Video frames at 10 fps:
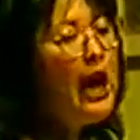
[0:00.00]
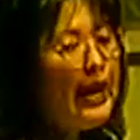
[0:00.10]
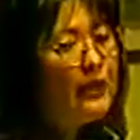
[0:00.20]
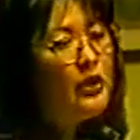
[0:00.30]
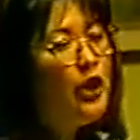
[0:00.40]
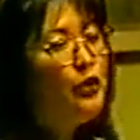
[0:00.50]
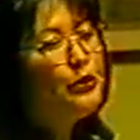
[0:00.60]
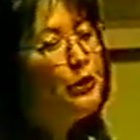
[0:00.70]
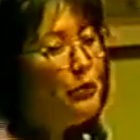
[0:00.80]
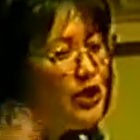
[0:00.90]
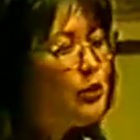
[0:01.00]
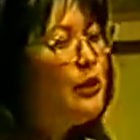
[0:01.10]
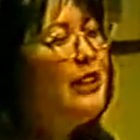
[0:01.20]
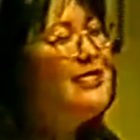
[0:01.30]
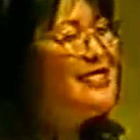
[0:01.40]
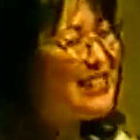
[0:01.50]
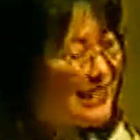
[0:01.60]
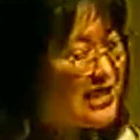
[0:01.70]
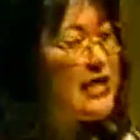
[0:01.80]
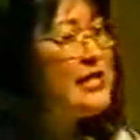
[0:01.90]
I had to go through a
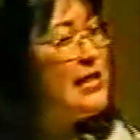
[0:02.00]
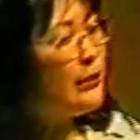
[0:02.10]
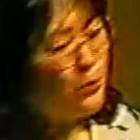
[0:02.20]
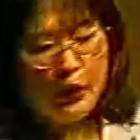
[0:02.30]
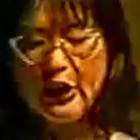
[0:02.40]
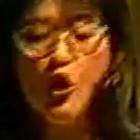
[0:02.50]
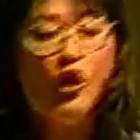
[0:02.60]
ritualistic cleansing ceremony